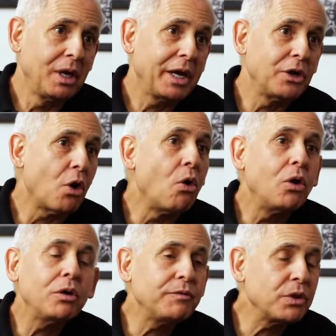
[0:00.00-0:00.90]
Mm. And
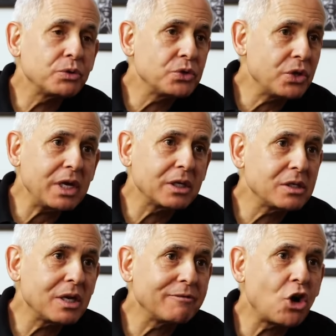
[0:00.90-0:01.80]
all of those
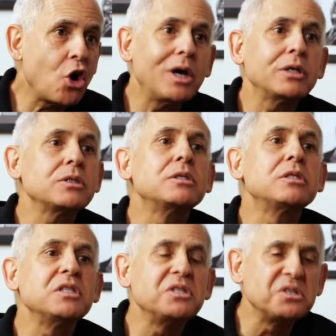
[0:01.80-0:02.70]
things have caused
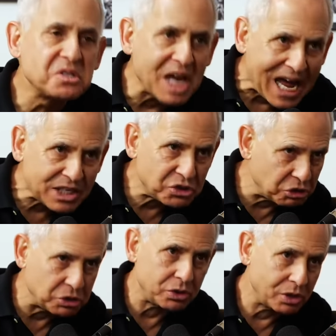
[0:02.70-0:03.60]

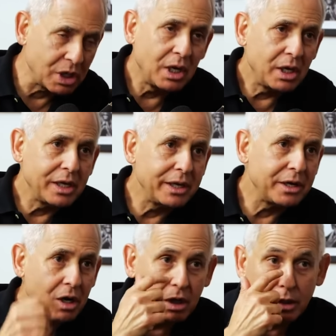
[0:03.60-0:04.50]
disasters
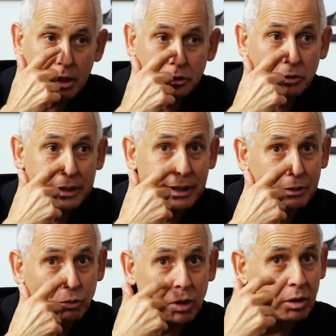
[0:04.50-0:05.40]
in our country,
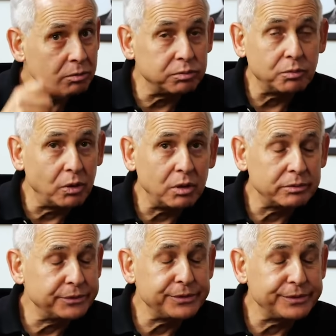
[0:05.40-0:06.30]
and we're
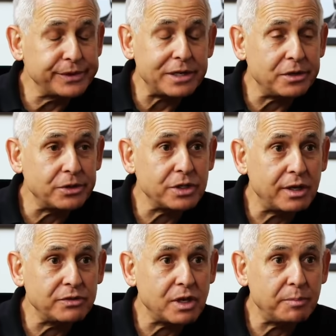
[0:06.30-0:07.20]
we're setting
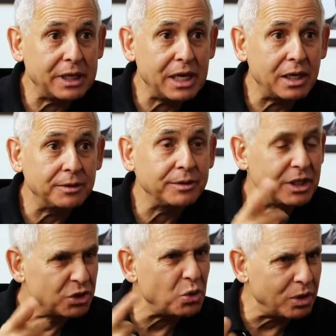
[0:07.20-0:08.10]
ourselves up again.
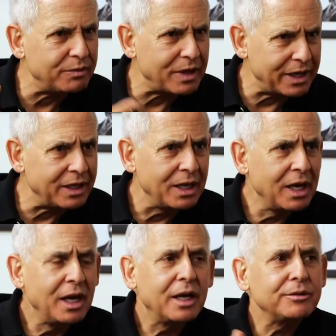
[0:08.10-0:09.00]
It's sort of like
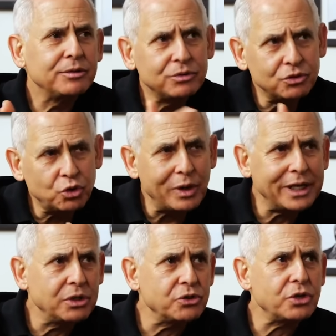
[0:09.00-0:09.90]

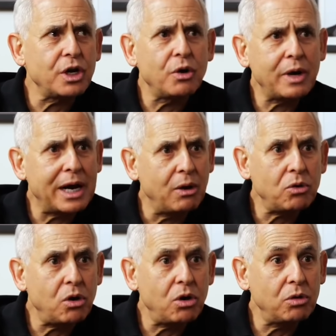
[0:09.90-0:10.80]
20 years ago,
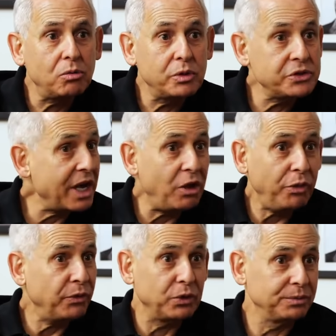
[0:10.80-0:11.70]
alcohol was a
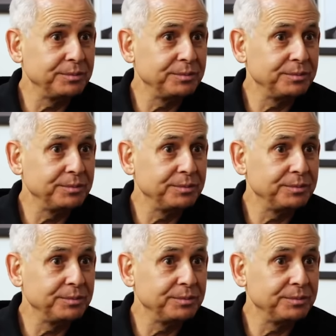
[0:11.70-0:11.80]
health food.